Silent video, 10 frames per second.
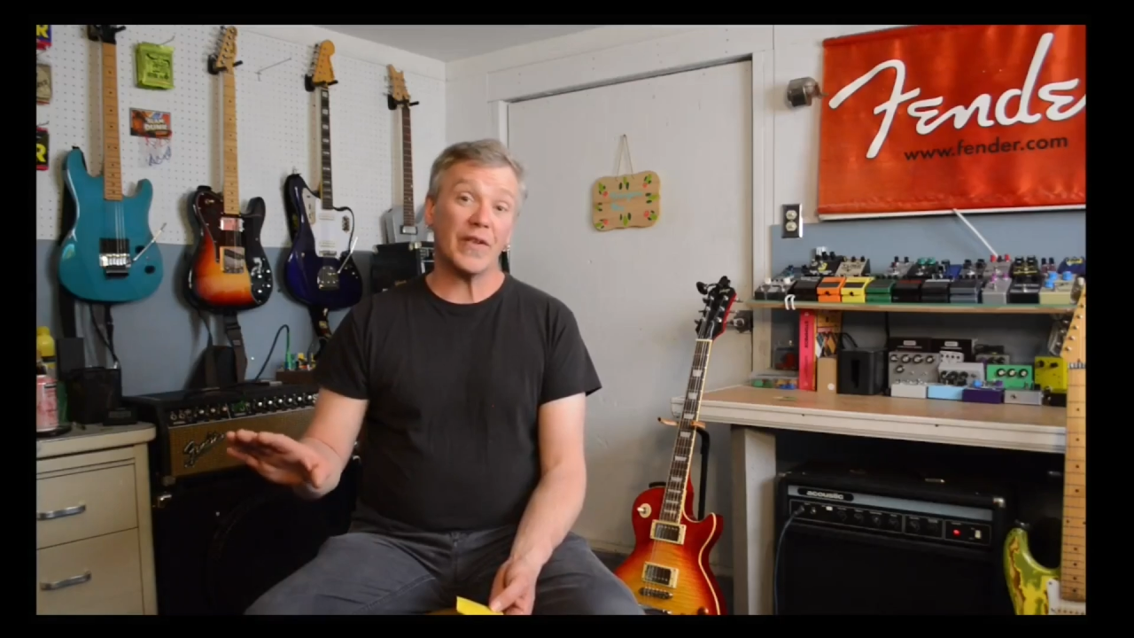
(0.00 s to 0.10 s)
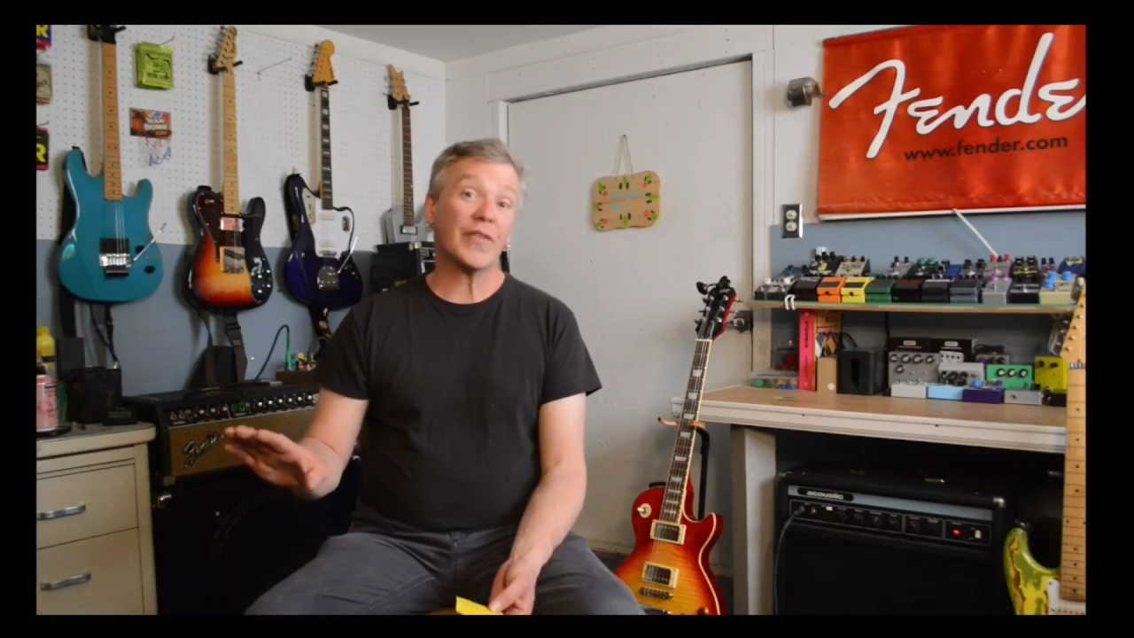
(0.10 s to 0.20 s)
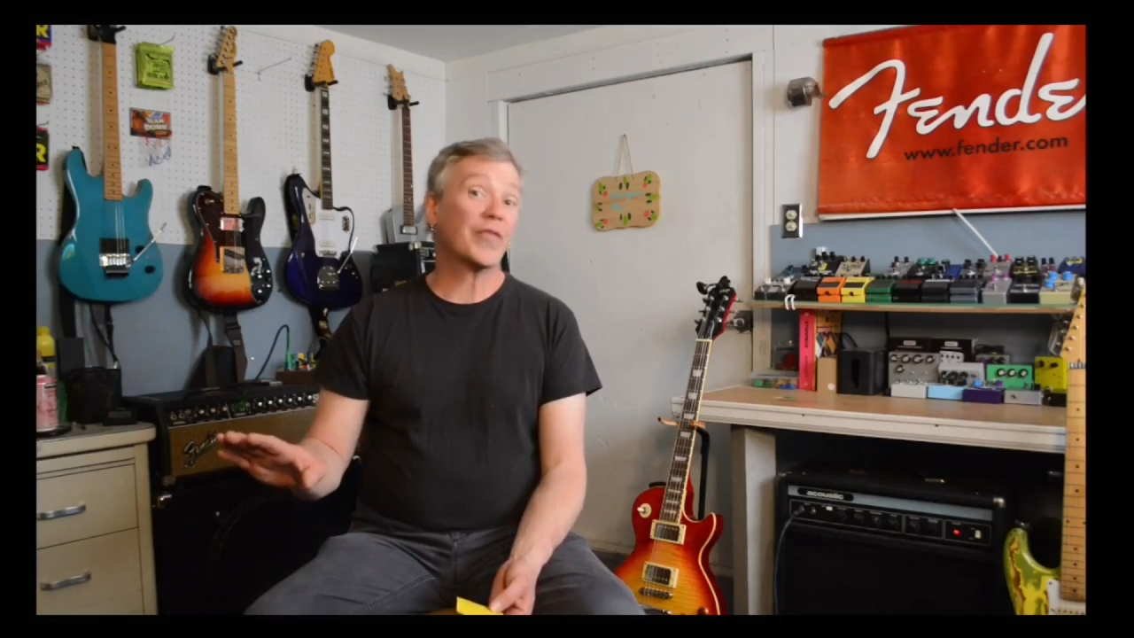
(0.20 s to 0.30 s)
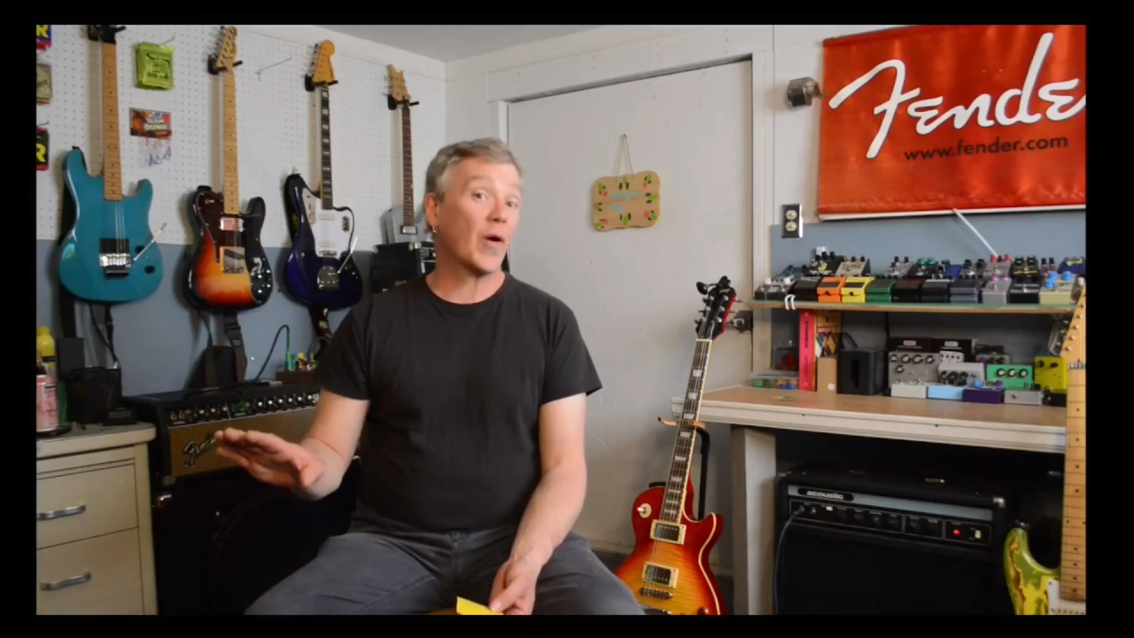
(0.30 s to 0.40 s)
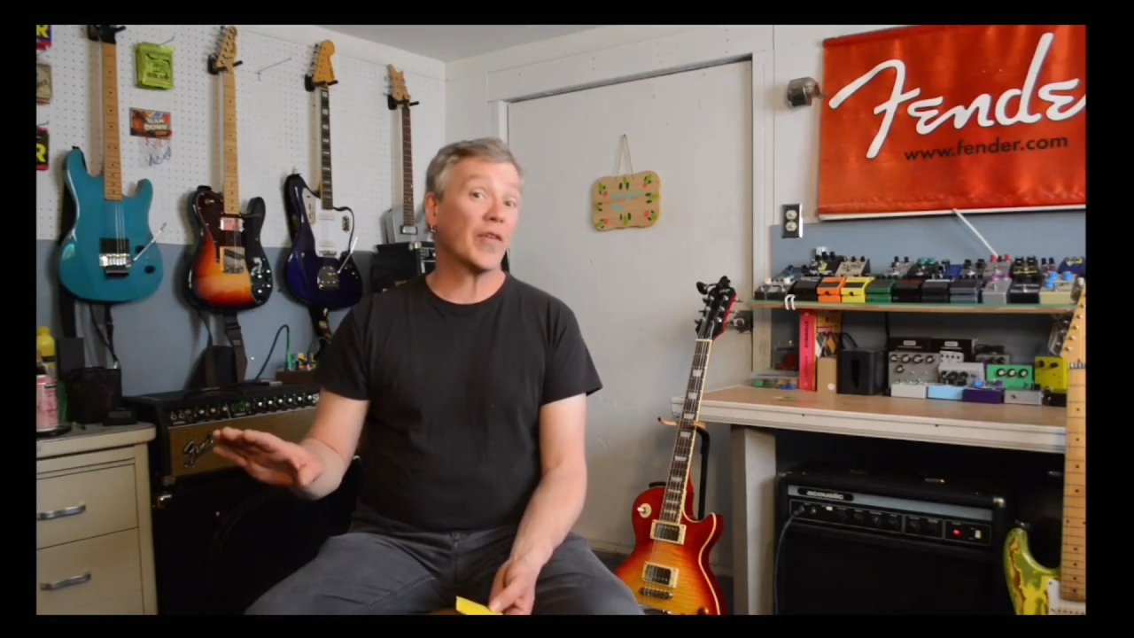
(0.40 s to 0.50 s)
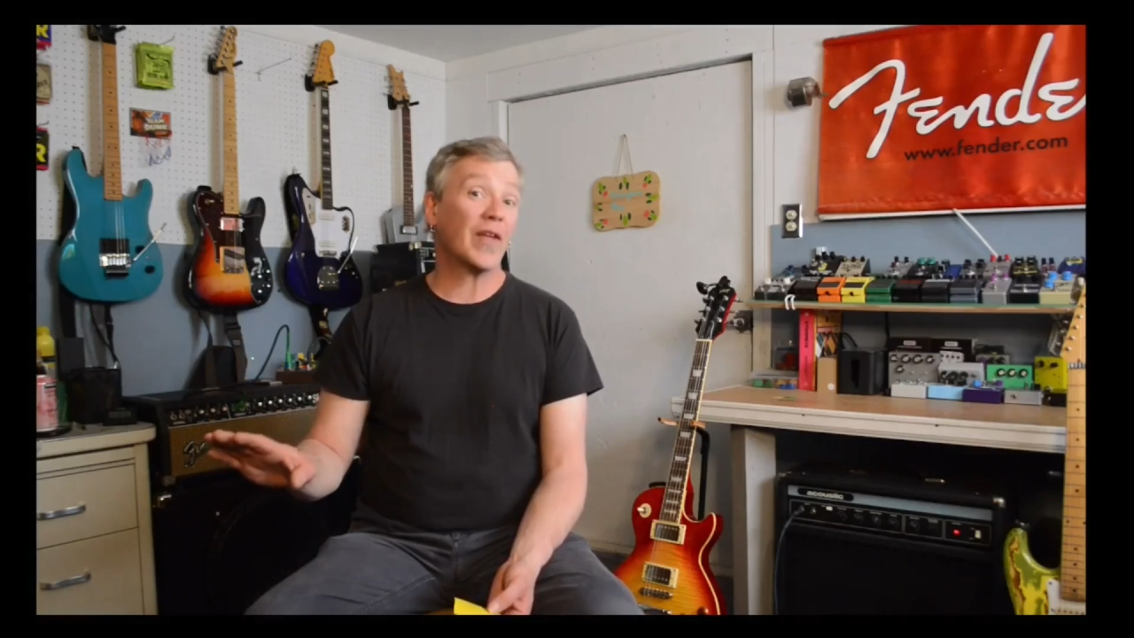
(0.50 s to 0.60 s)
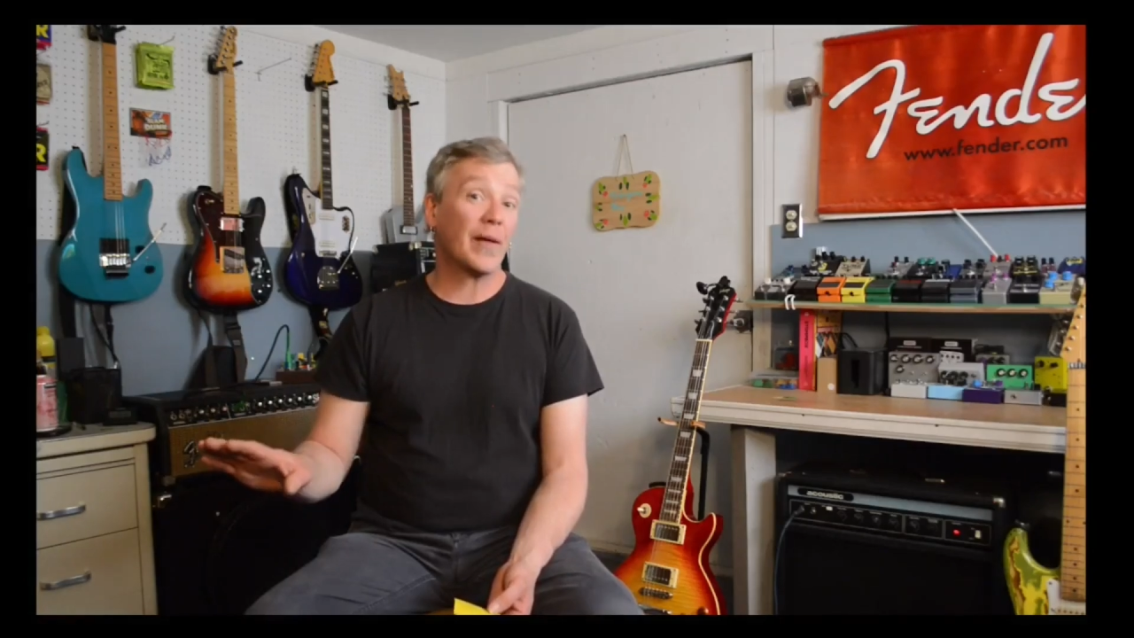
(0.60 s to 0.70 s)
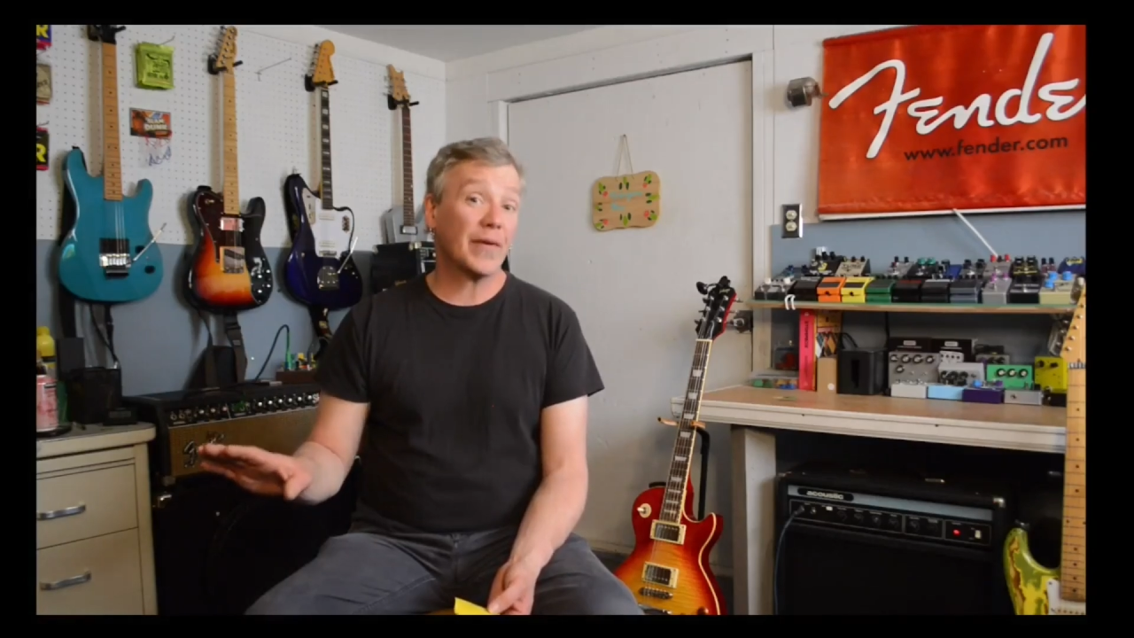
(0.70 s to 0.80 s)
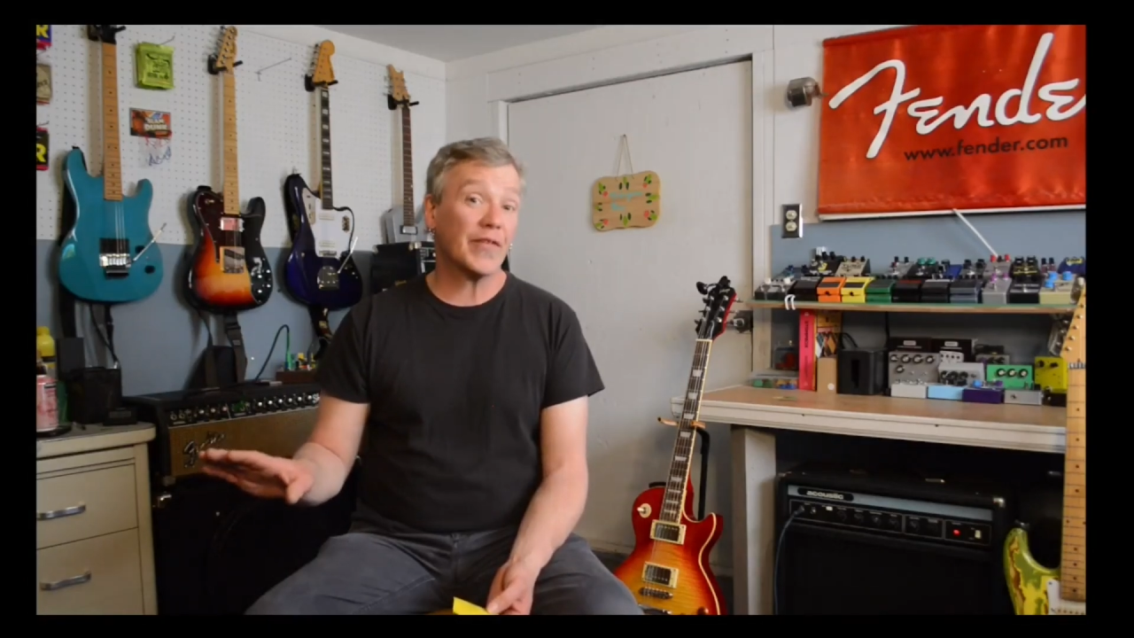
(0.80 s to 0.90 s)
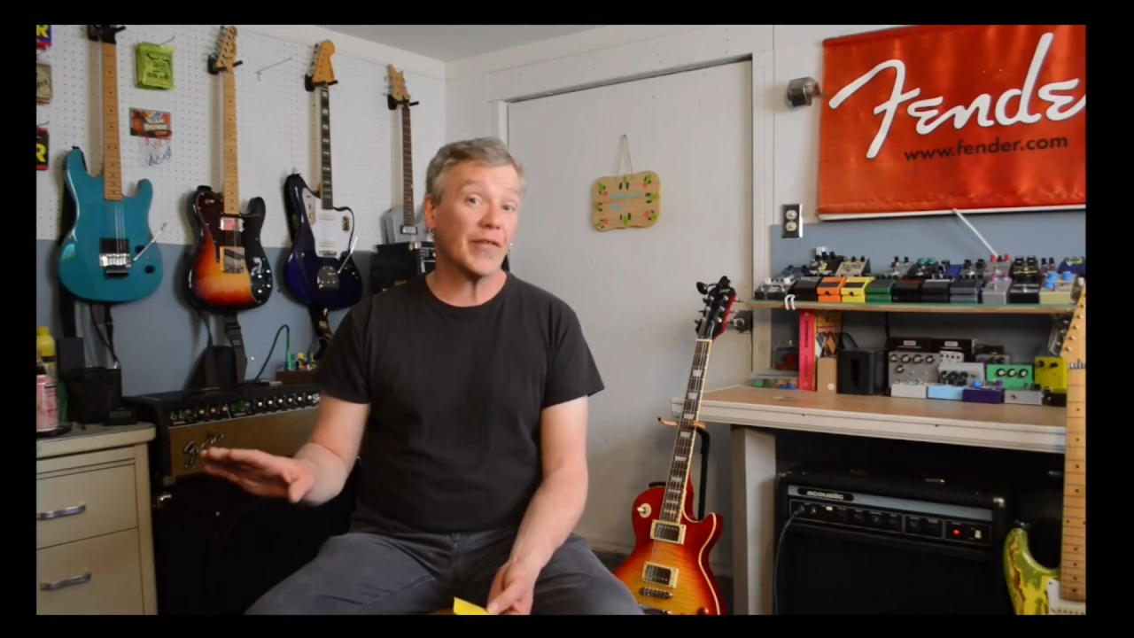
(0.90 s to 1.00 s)
as far as I'm
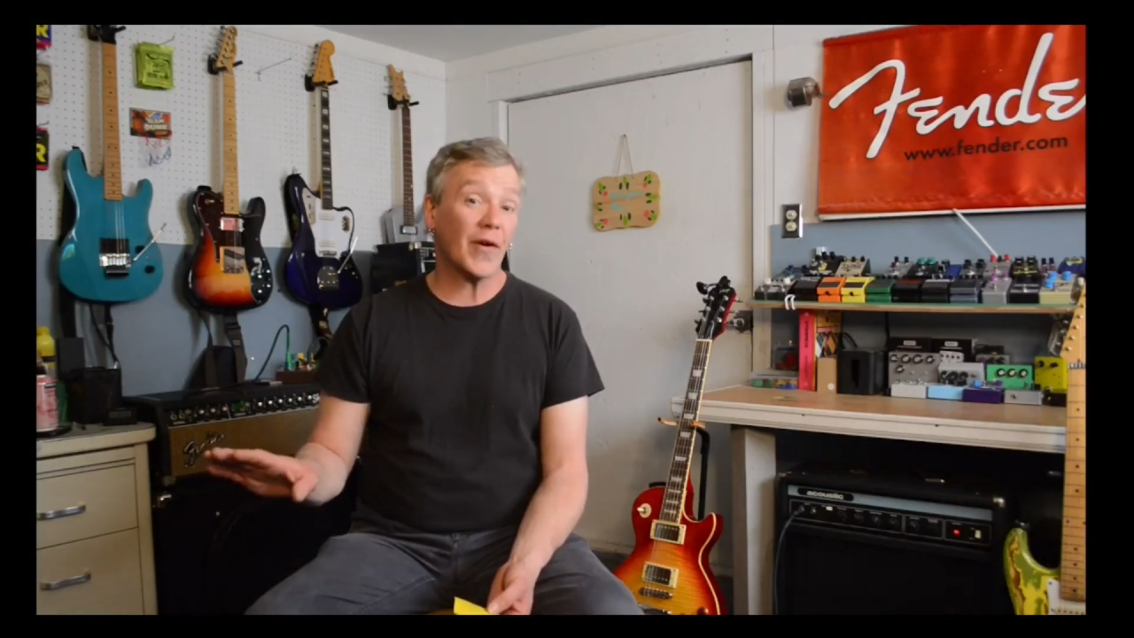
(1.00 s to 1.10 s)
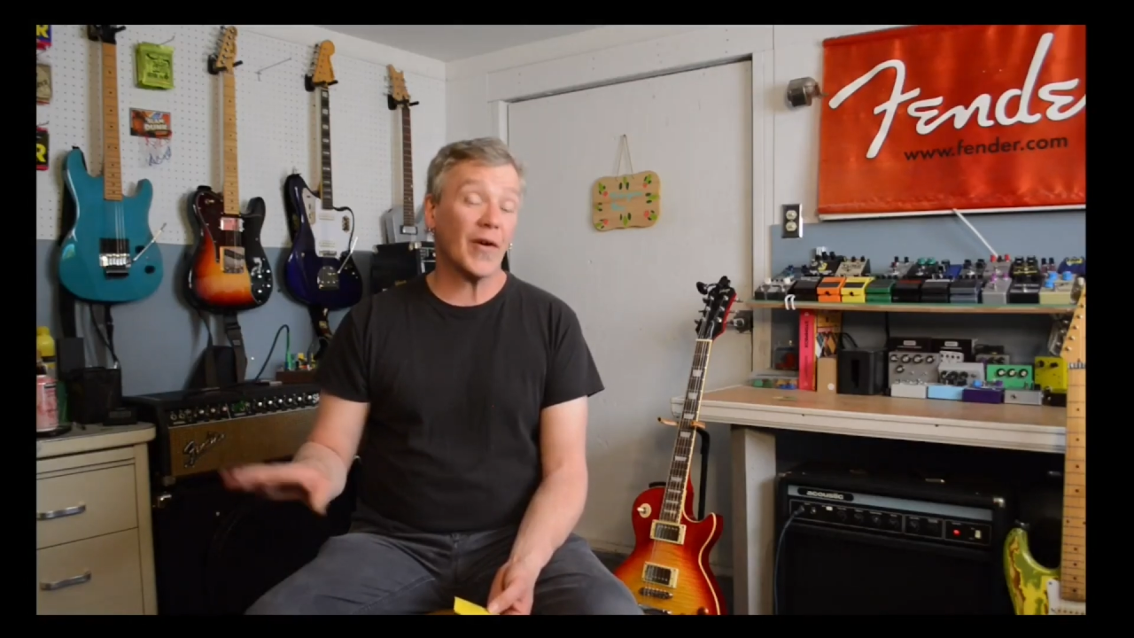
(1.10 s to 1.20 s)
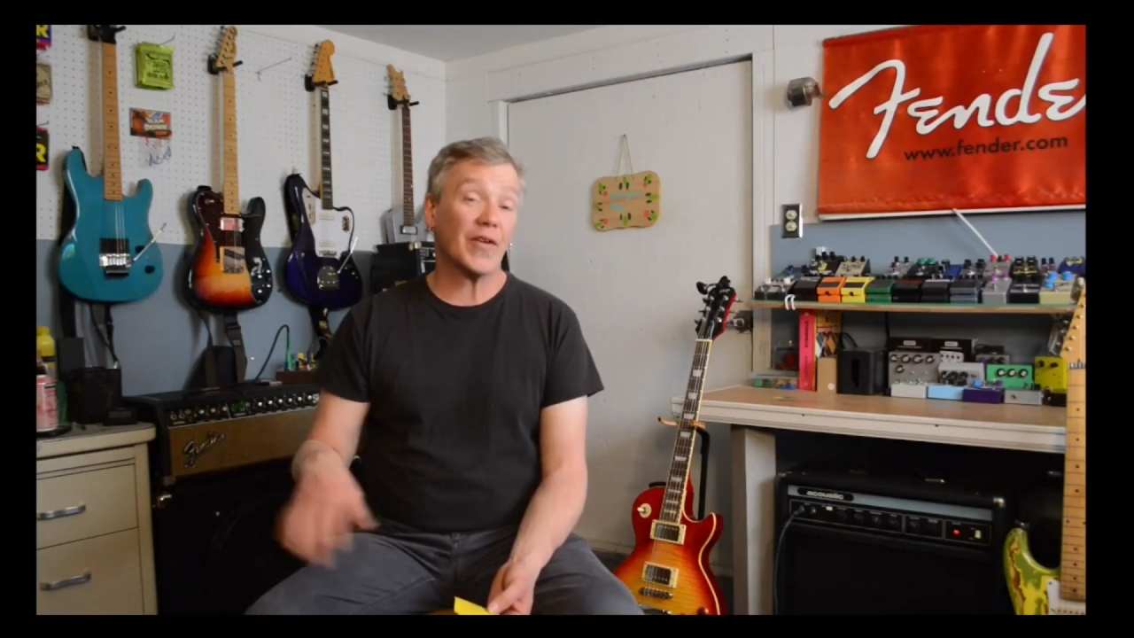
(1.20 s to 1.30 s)
concerned.